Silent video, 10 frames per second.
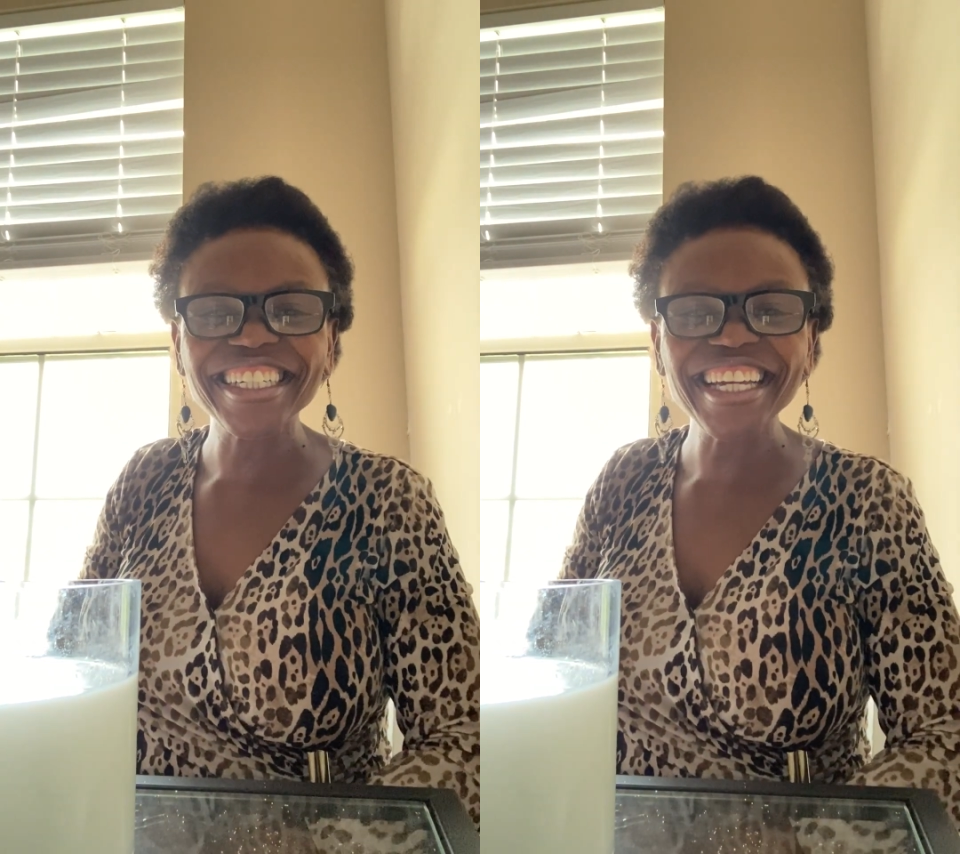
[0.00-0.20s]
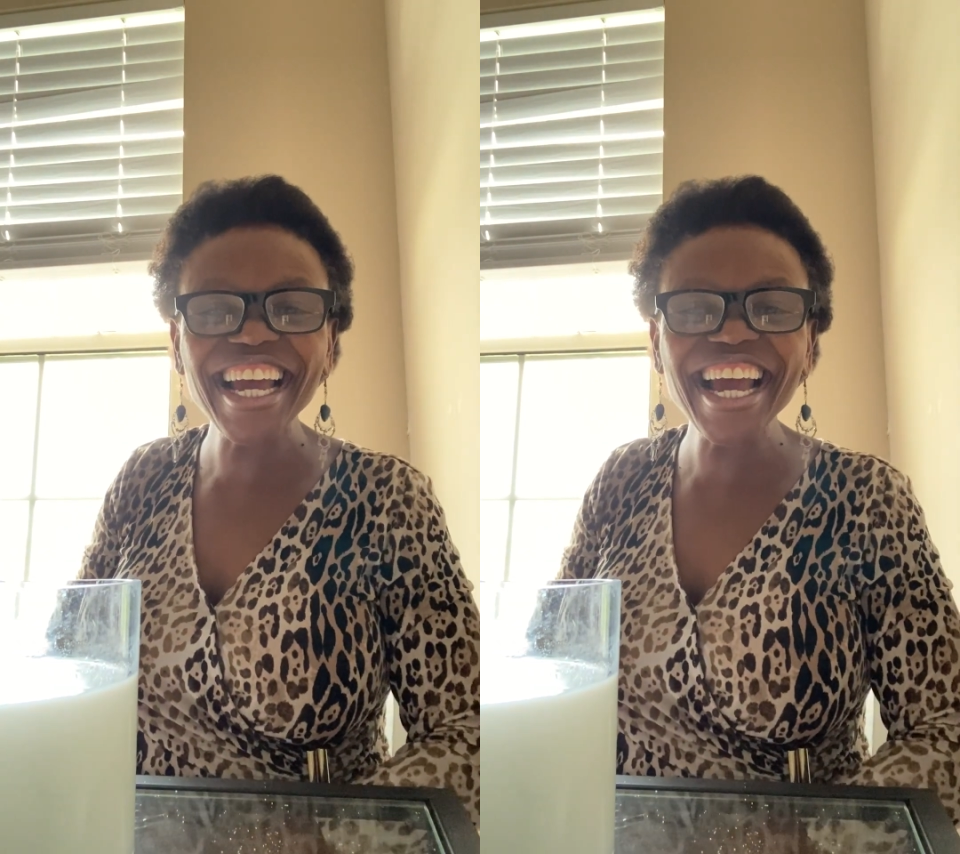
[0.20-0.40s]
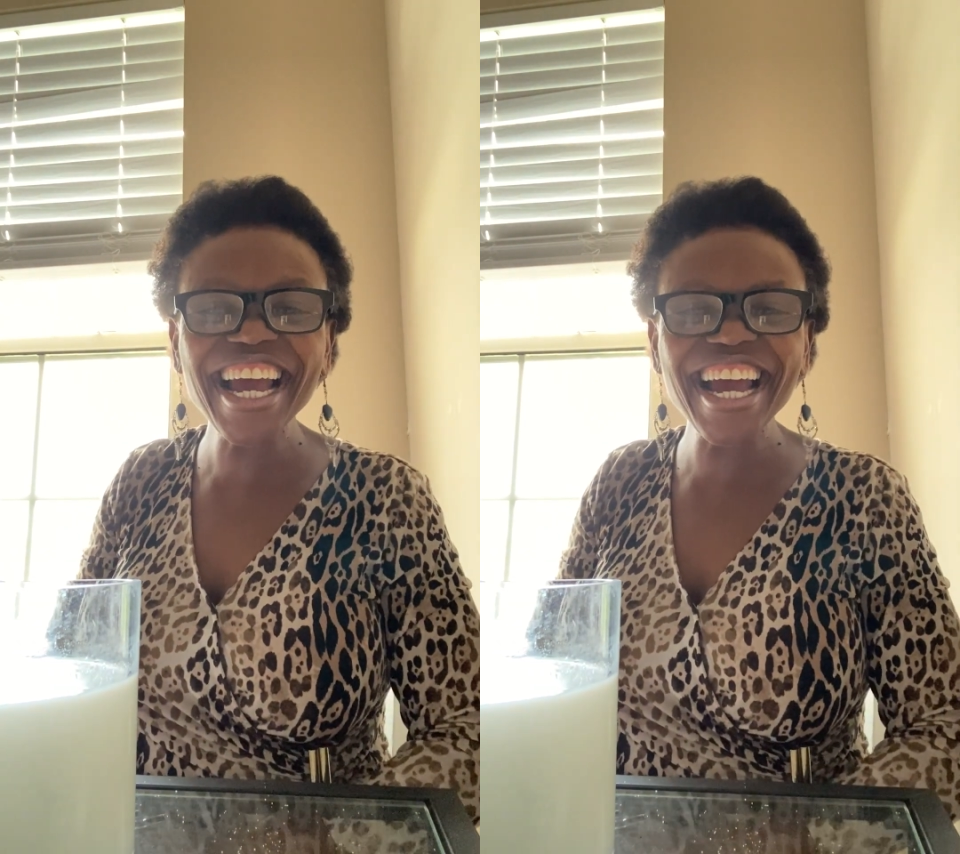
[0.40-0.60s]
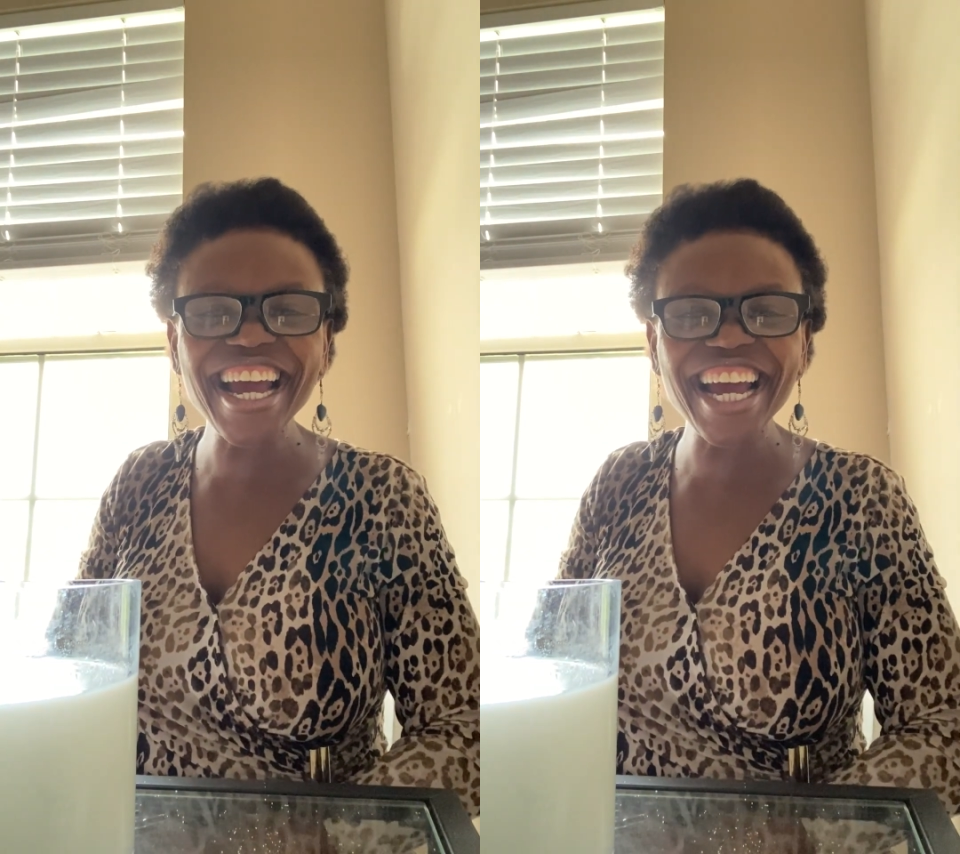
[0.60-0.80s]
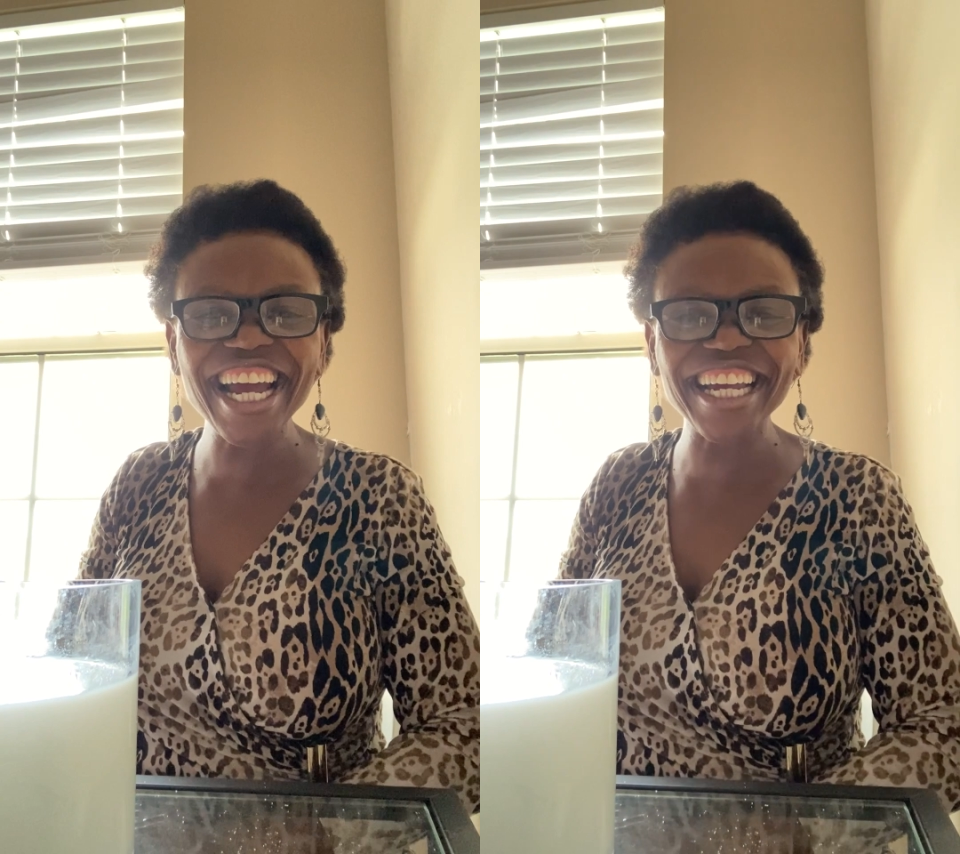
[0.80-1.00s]

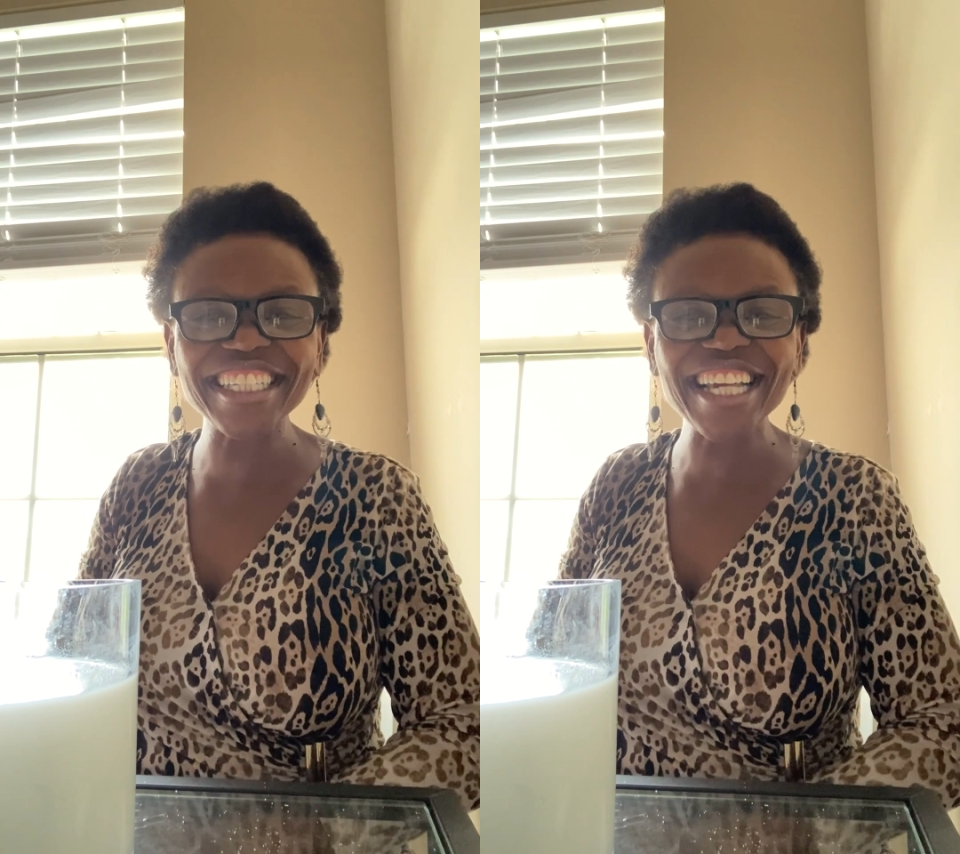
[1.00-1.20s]
Yes,